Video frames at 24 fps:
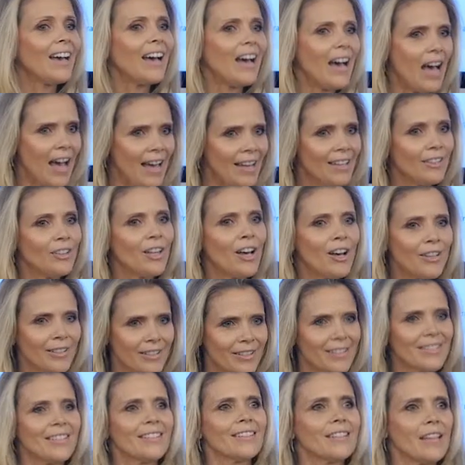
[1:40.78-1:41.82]
I
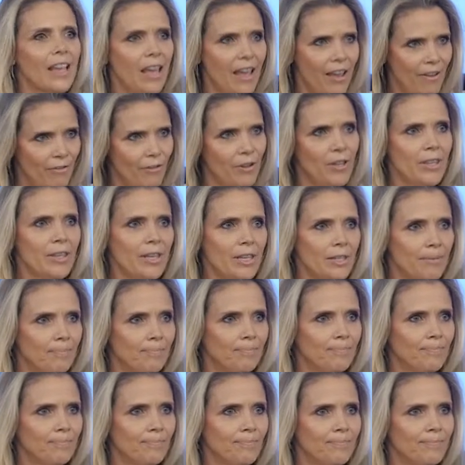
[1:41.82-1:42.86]
lost everything.
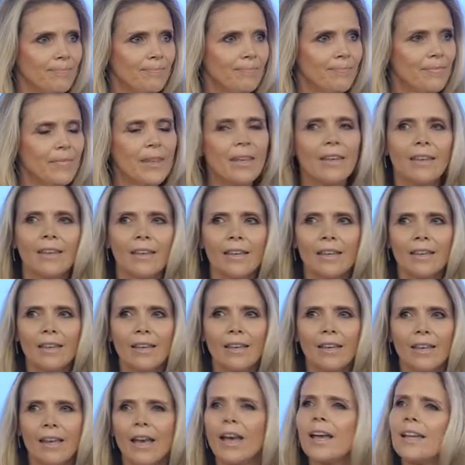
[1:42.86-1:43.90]

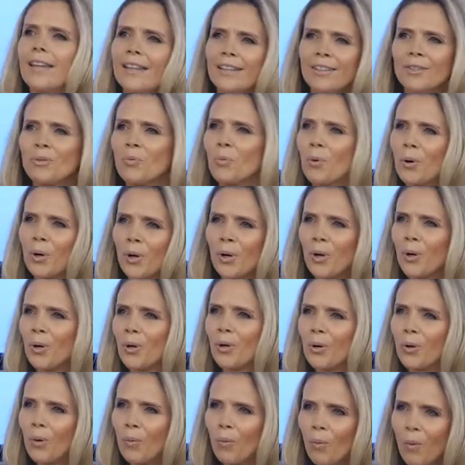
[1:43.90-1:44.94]
I didn't work
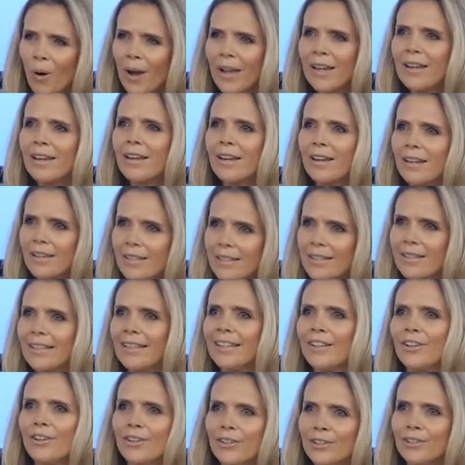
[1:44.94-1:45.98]
one
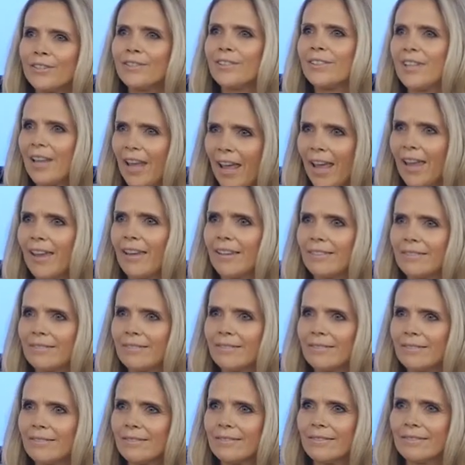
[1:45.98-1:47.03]
single day.
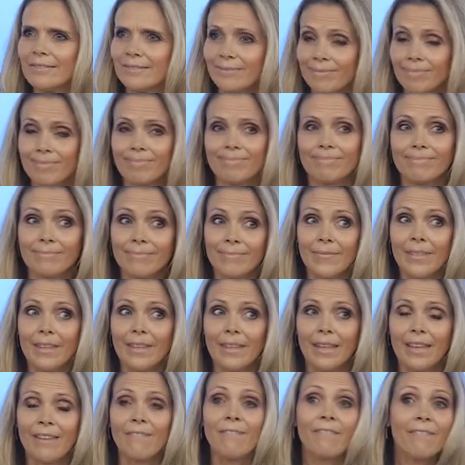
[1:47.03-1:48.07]

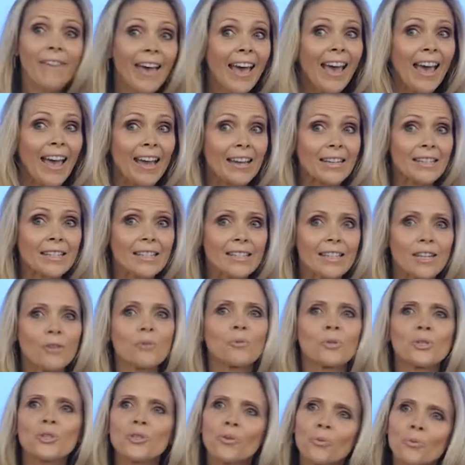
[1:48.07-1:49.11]
In fact, it
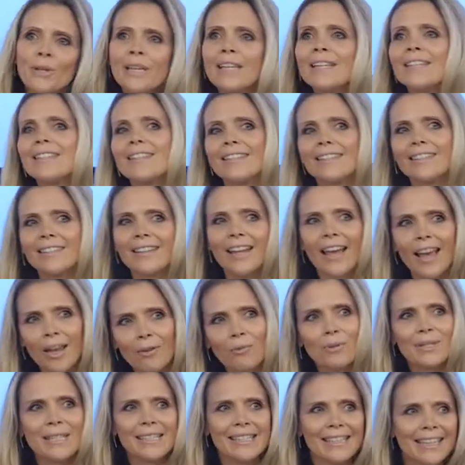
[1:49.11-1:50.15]
was the reason I
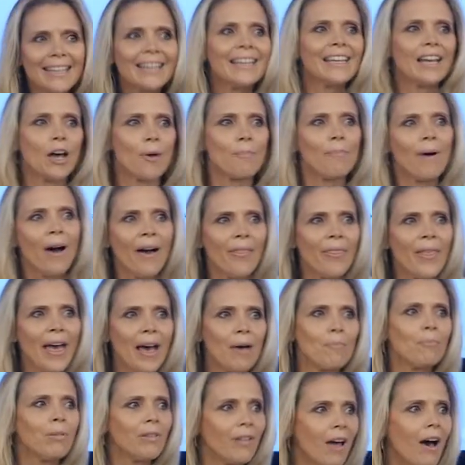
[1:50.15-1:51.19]
was sitting up on
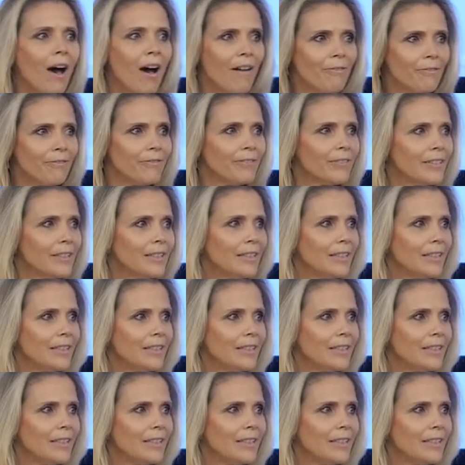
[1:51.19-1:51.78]
that bluff